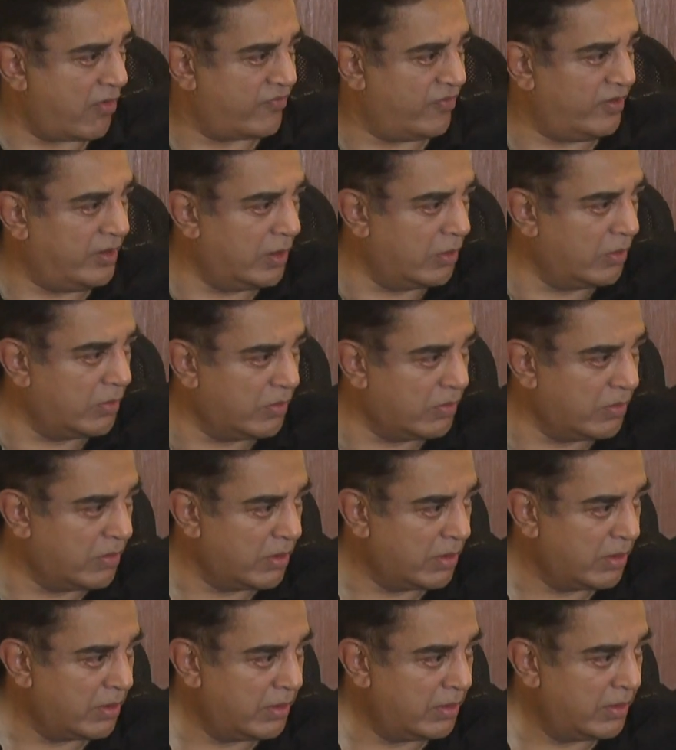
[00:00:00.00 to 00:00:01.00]
of you,
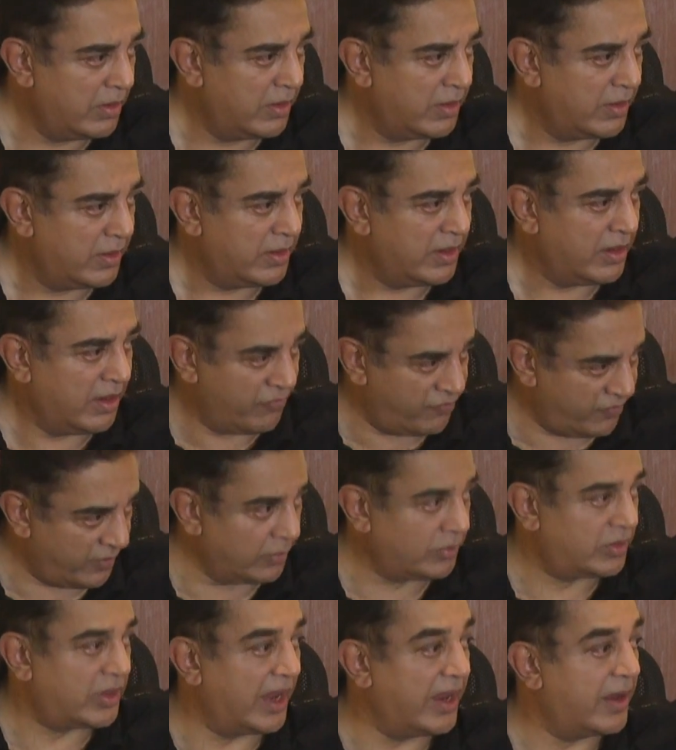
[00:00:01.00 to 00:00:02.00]
if
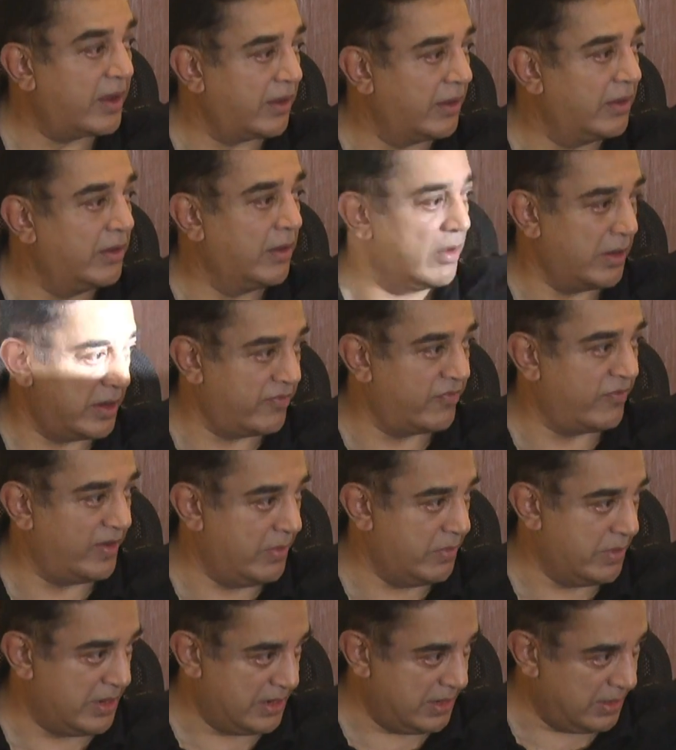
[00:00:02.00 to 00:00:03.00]
you think you are a
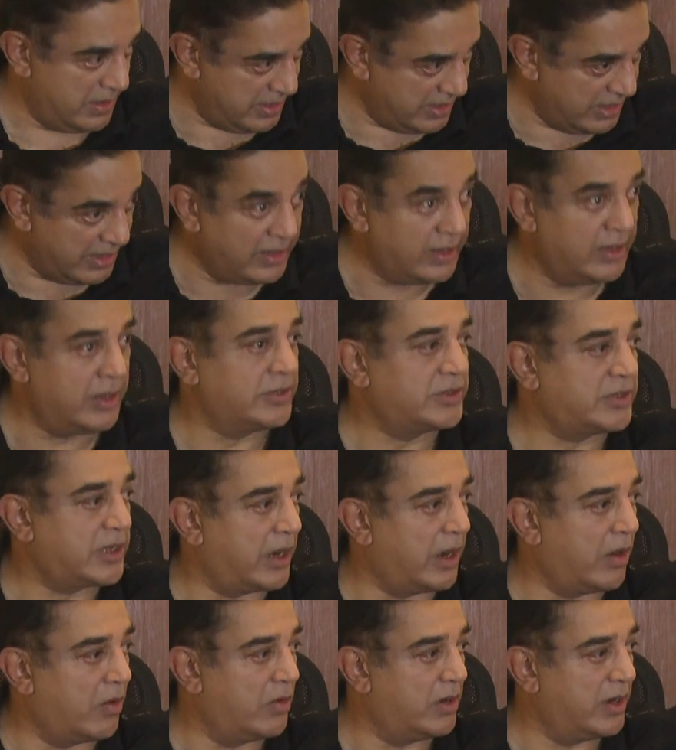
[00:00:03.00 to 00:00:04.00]
female in this
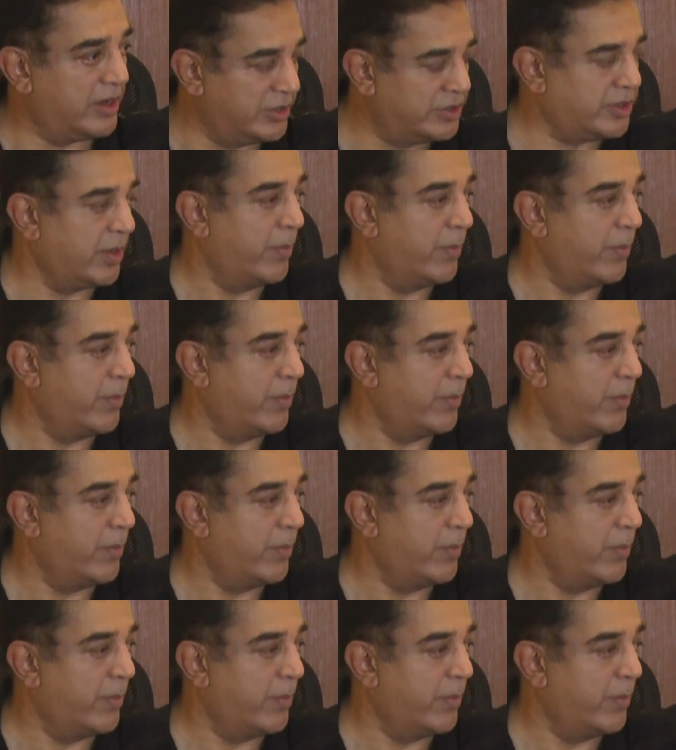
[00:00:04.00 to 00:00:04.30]
crowd, is